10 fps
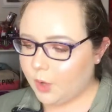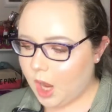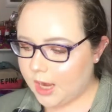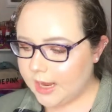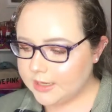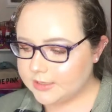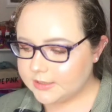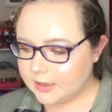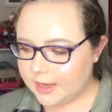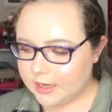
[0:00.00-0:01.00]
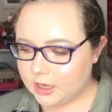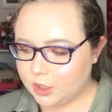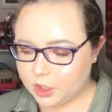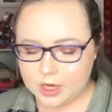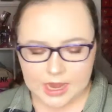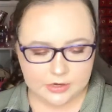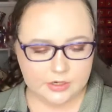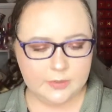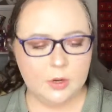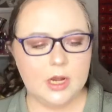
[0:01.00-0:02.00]
products, like good
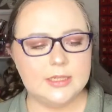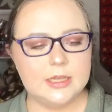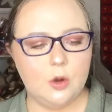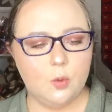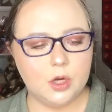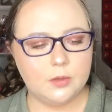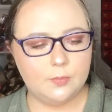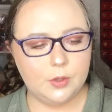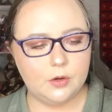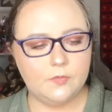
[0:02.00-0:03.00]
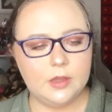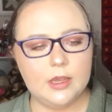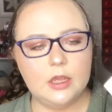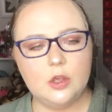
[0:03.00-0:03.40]
hydrating products, and it worked beautifully.